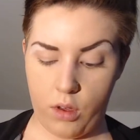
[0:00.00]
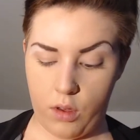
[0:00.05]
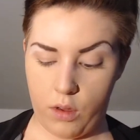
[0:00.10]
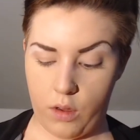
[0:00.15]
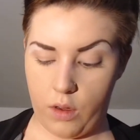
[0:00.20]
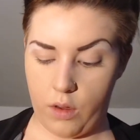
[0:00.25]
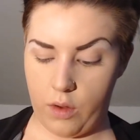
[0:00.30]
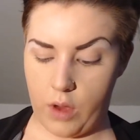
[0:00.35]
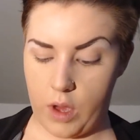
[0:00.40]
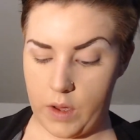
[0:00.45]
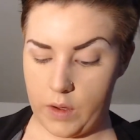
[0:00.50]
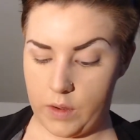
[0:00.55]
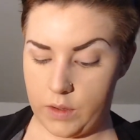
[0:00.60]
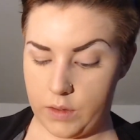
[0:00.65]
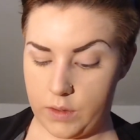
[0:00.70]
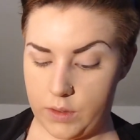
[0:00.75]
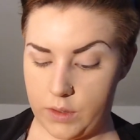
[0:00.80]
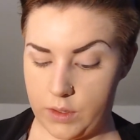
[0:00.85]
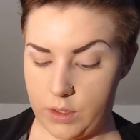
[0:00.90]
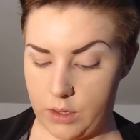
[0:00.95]
Okay,
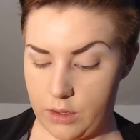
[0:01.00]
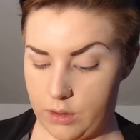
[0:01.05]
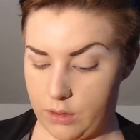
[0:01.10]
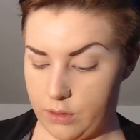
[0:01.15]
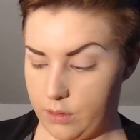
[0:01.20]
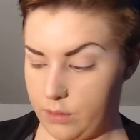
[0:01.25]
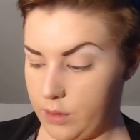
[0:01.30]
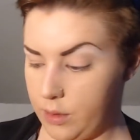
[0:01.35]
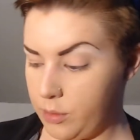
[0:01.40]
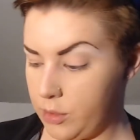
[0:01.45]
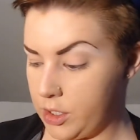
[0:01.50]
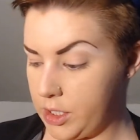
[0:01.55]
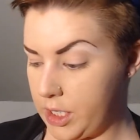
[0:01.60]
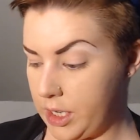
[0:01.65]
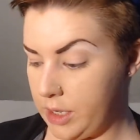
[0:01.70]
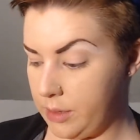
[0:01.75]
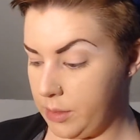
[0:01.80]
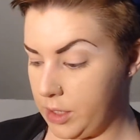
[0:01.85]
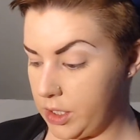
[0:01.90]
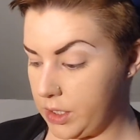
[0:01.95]
so one more
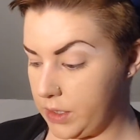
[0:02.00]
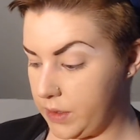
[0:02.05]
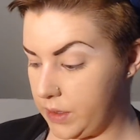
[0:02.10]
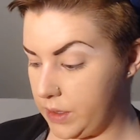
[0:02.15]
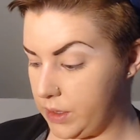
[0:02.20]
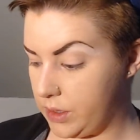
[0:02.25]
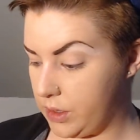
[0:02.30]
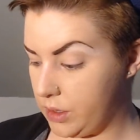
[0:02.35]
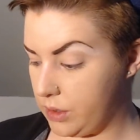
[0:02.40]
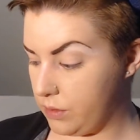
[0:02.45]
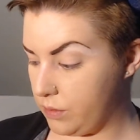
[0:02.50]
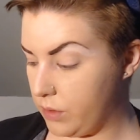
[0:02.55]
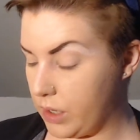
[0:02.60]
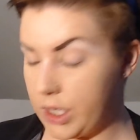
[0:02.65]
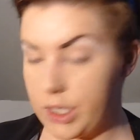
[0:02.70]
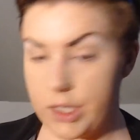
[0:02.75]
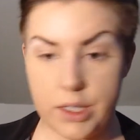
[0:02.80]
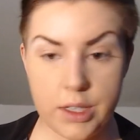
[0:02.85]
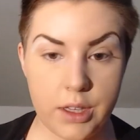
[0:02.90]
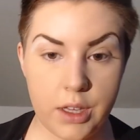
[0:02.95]
time, I just went
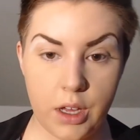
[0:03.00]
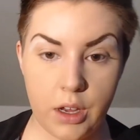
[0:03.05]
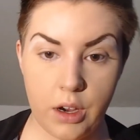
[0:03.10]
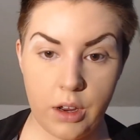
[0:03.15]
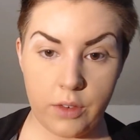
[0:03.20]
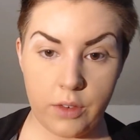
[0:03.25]
and did that off